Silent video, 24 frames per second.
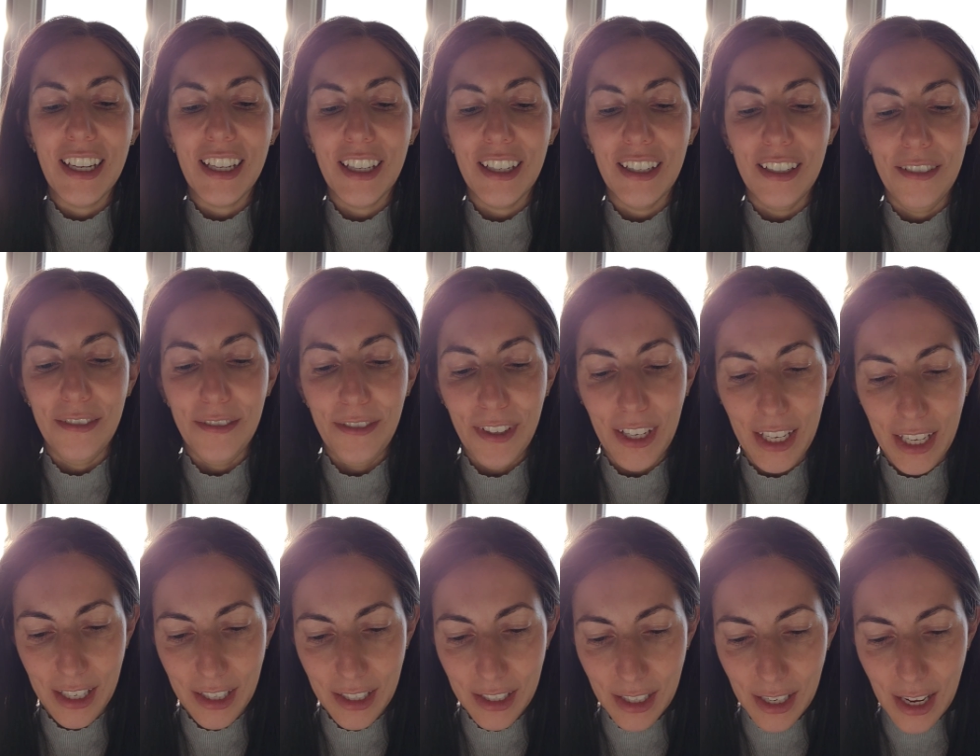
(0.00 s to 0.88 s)

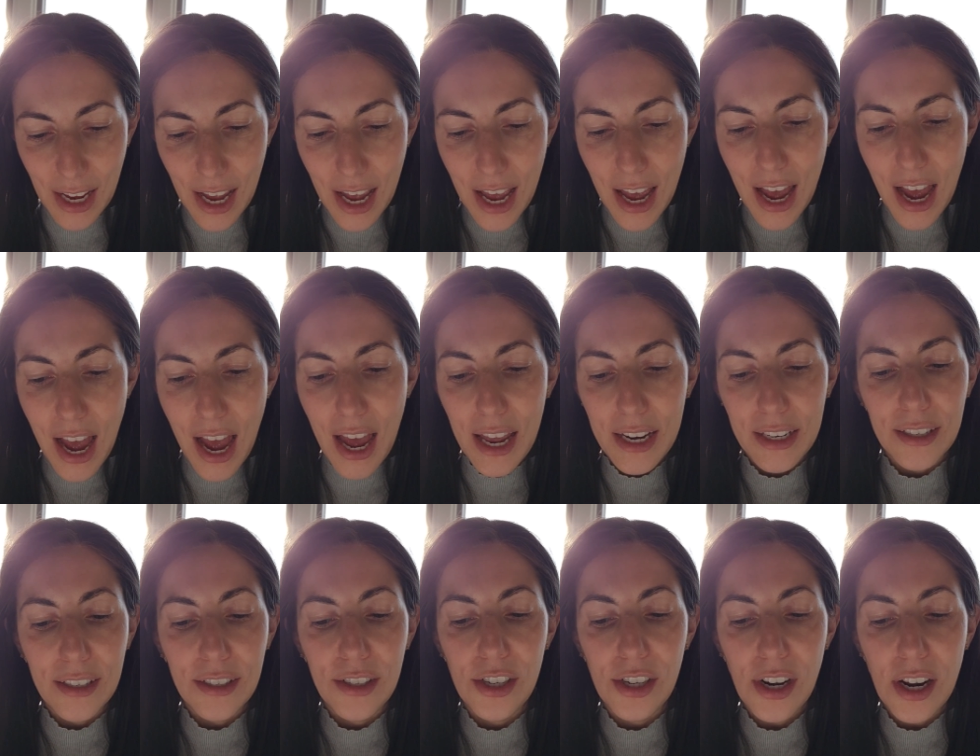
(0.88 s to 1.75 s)
convened,
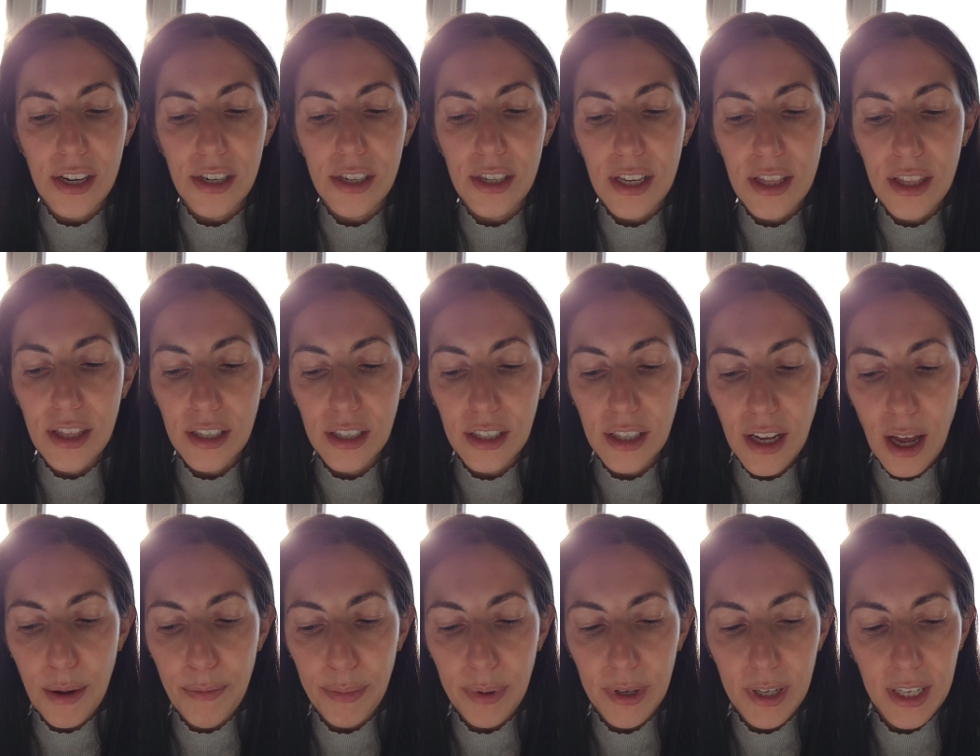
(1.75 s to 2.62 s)
and a judge in the
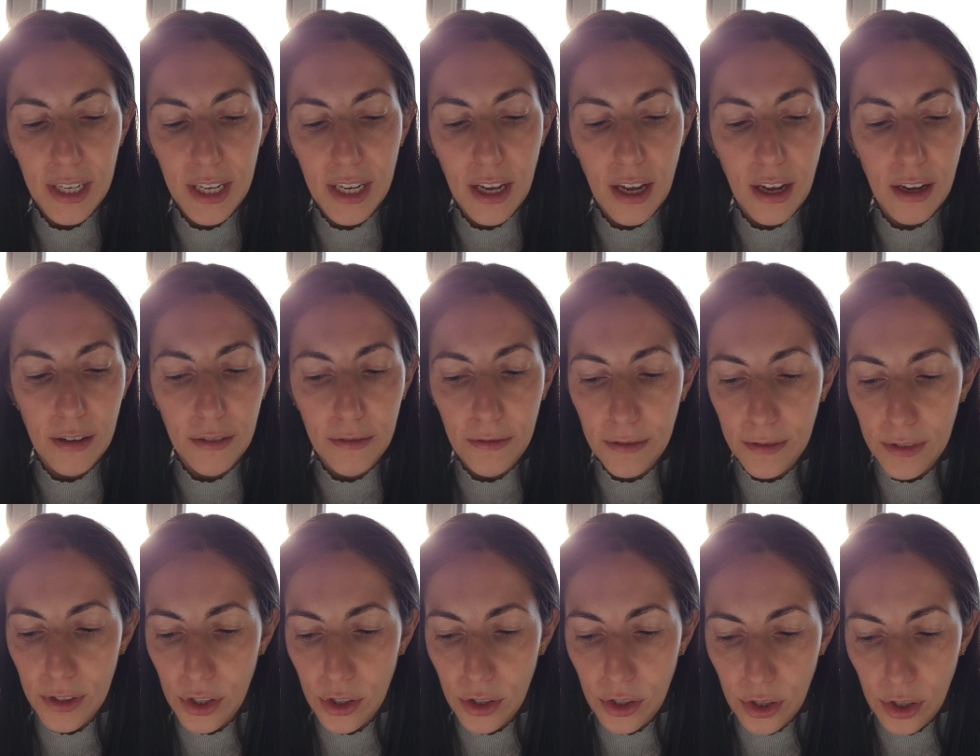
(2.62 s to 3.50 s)
company of
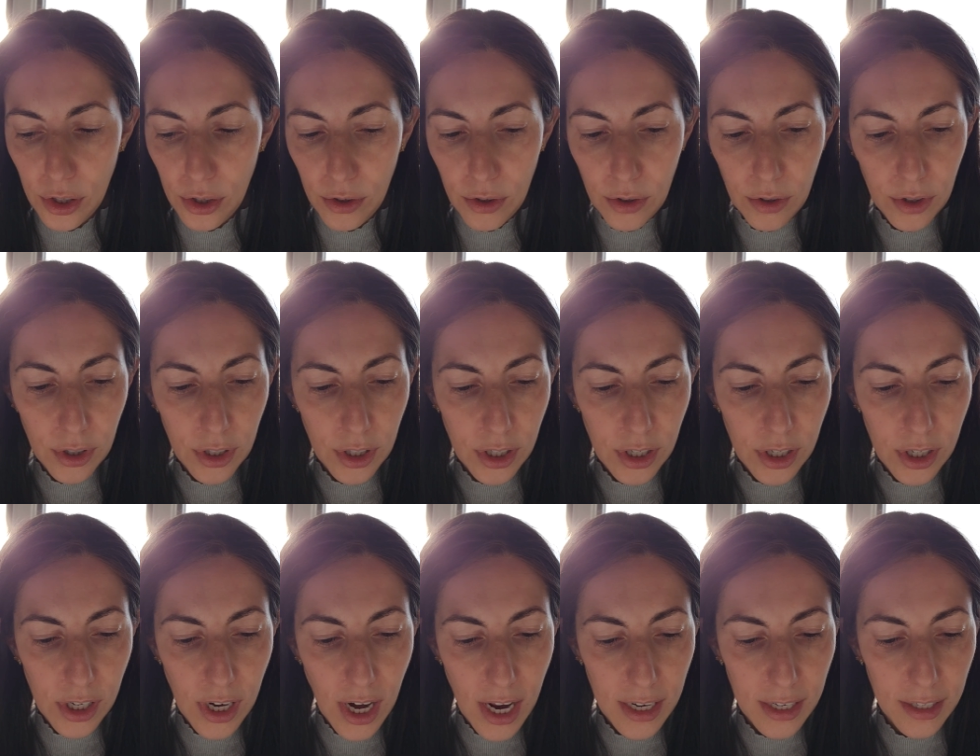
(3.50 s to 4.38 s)
2
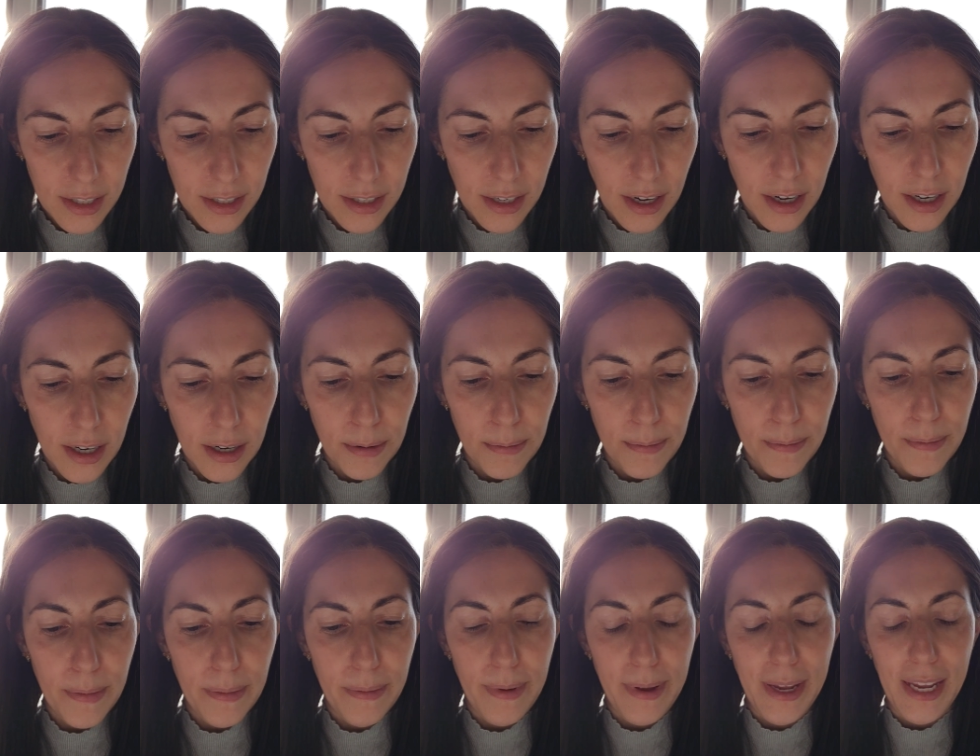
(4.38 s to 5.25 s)

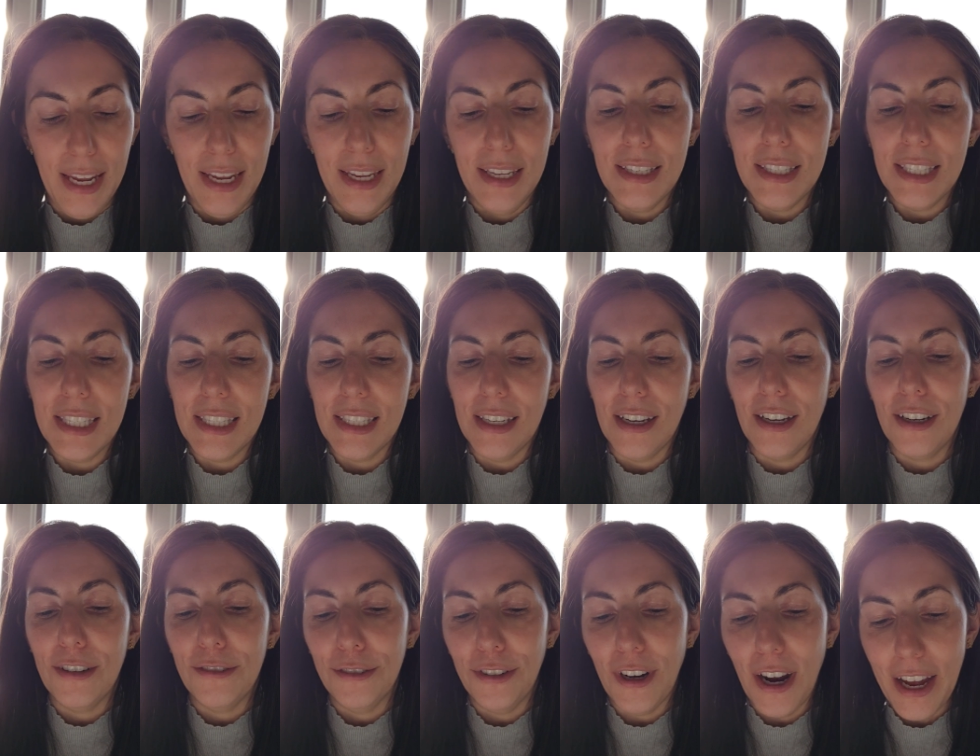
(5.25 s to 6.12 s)
gendarmes
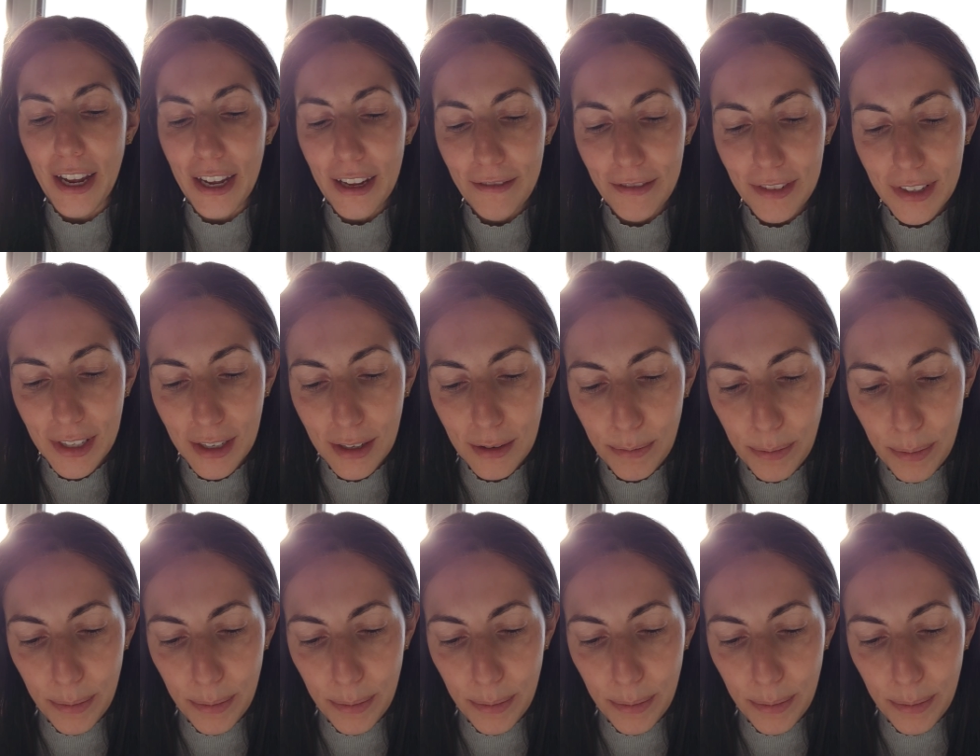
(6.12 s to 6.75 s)
arrived